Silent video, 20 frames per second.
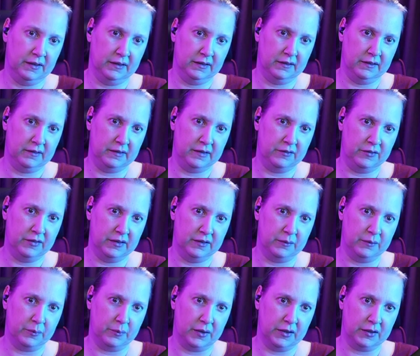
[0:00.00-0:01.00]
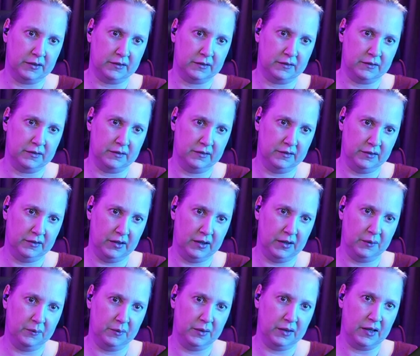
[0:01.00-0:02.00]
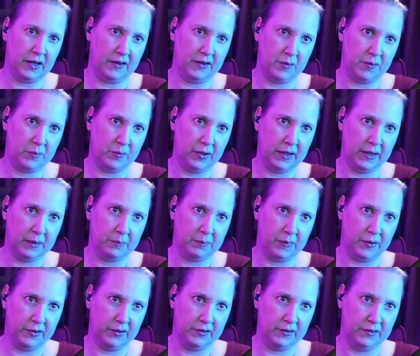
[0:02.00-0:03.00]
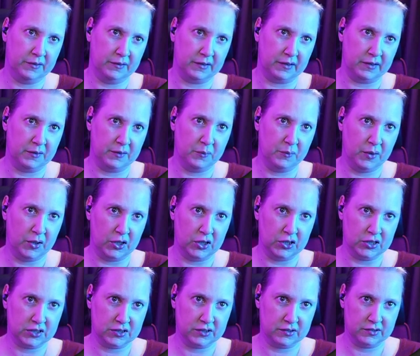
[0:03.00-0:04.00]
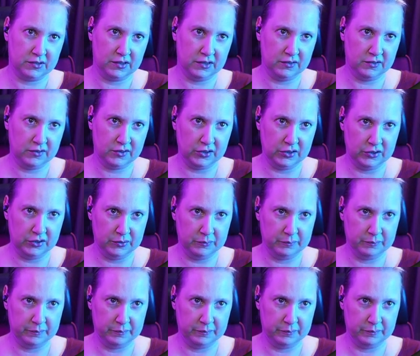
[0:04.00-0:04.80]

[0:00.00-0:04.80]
See if this works. So now we have a breakpoint that works. That's good.